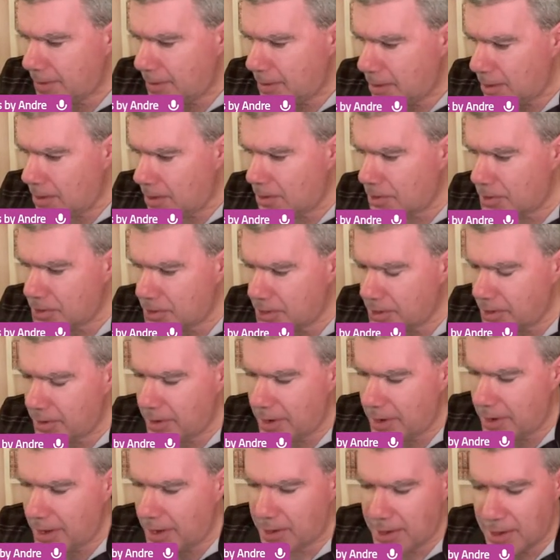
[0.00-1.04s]
Also,
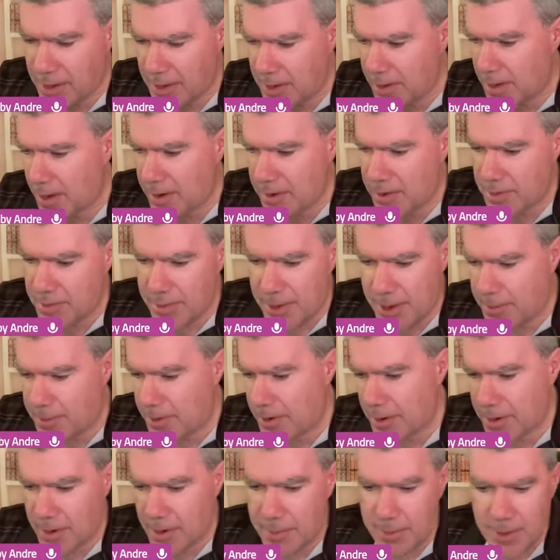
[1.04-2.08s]
I think a lot of
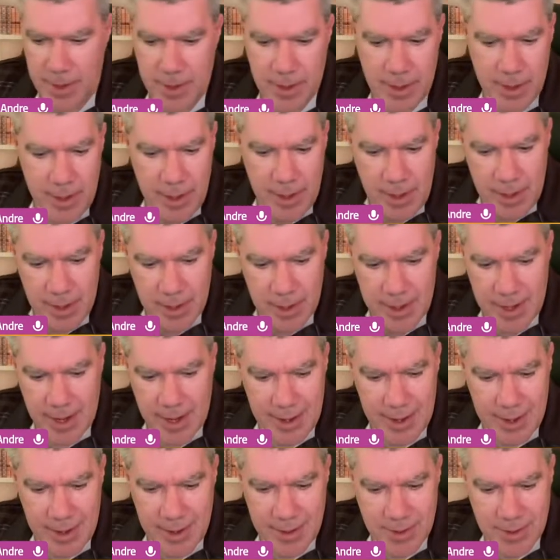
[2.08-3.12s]
people are going to be
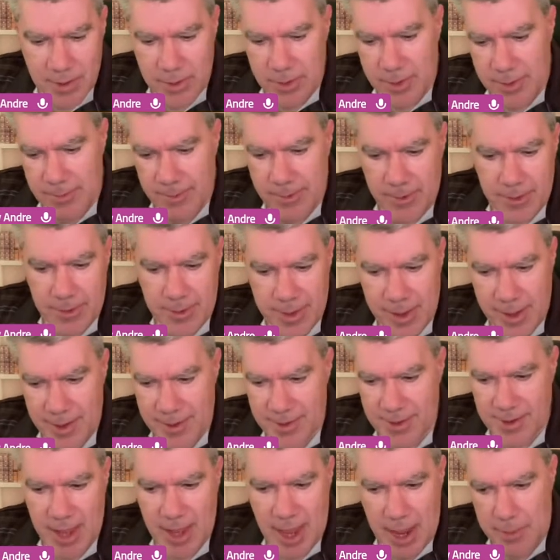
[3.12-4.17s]
getting into it for the
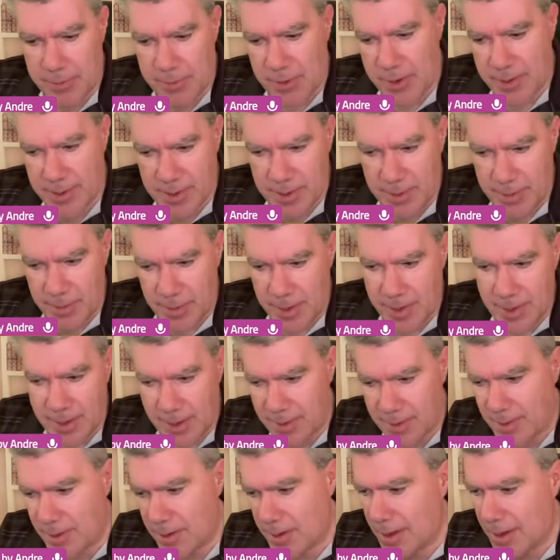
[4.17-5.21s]

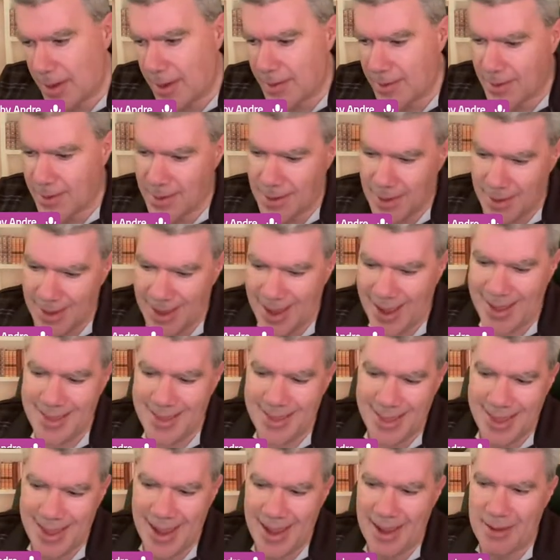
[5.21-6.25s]
escapism,
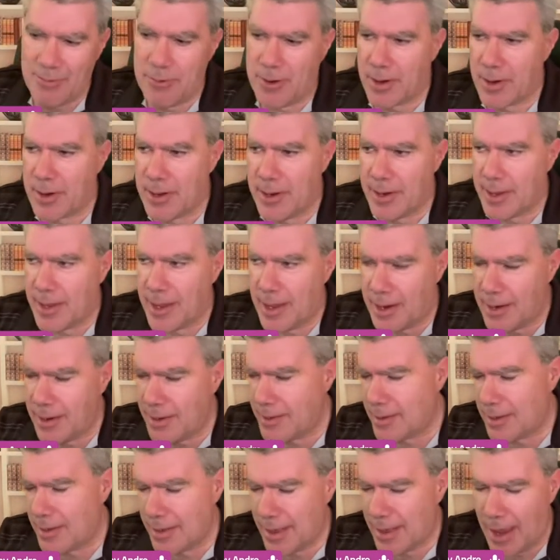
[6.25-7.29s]
and then we're going to get
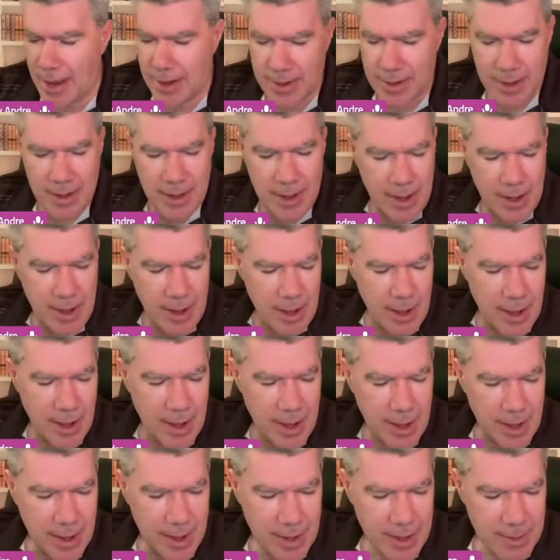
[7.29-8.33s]
into
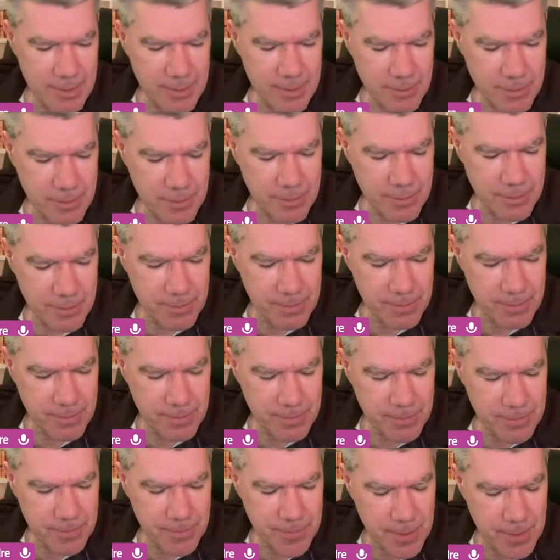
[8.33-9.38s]
that
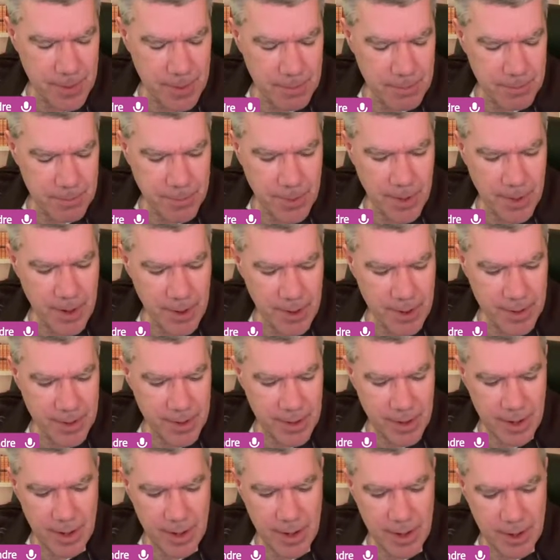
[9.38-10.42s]

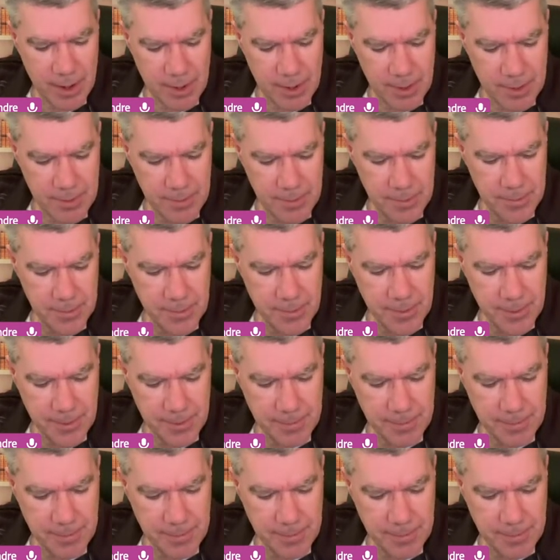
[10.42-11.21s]
part of